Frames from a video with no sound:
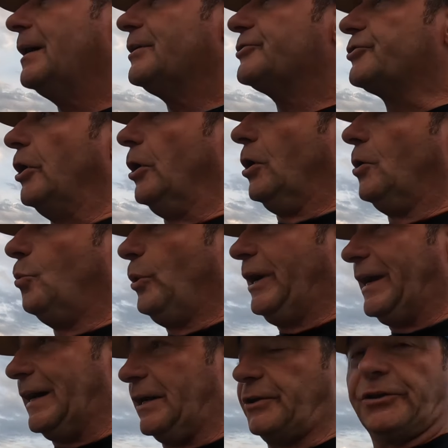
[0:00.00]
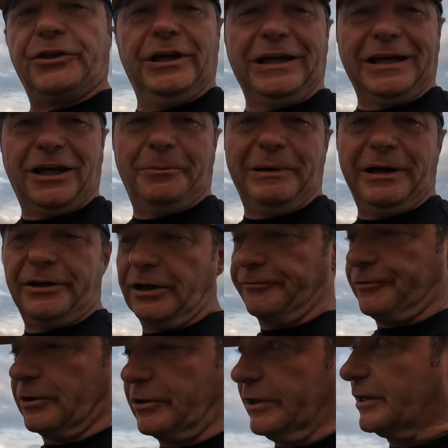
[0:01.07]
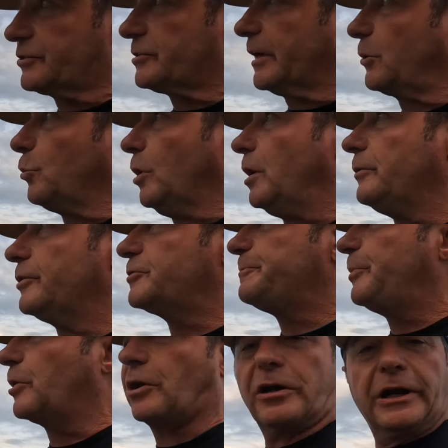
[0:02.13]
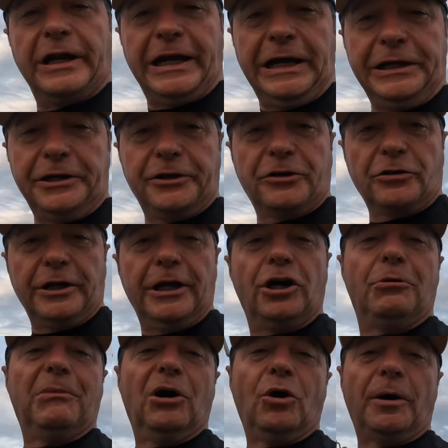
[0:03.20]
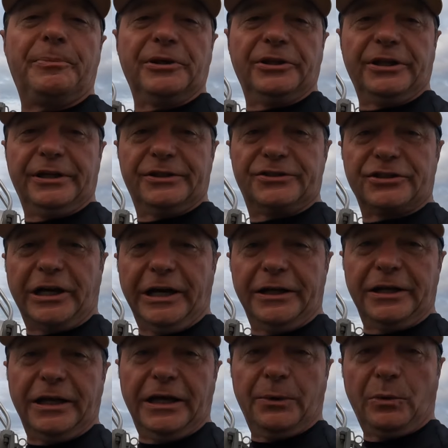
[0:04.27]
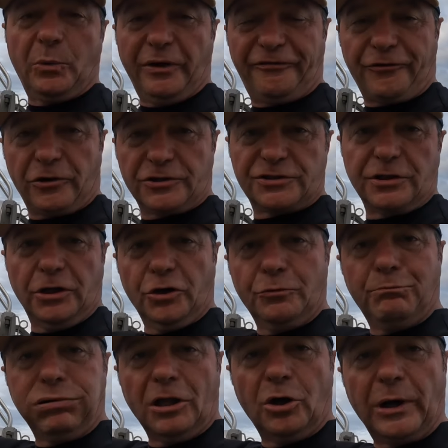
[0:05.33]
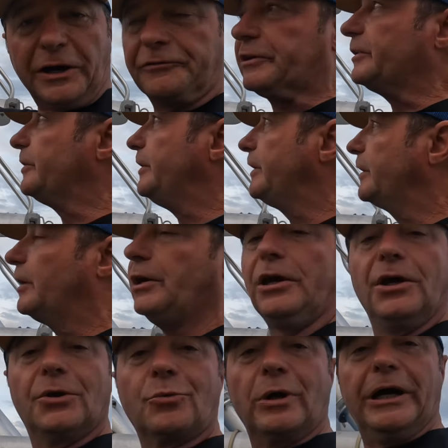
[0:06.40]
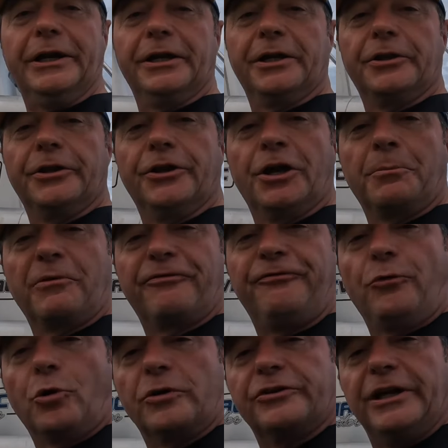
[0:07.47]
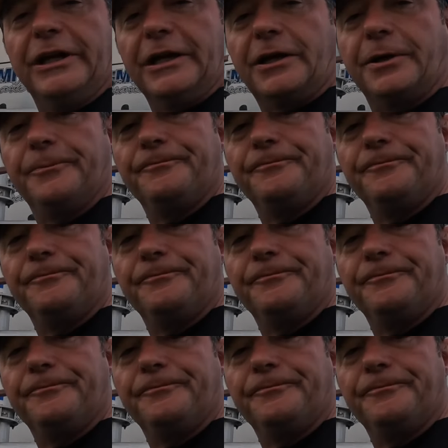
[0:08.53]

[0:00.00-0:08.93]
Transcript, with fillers: So we got to thinking about different things like, well, let's put our 90 degree elbow up on the inside and when we first load, blow everything right into the number four tank.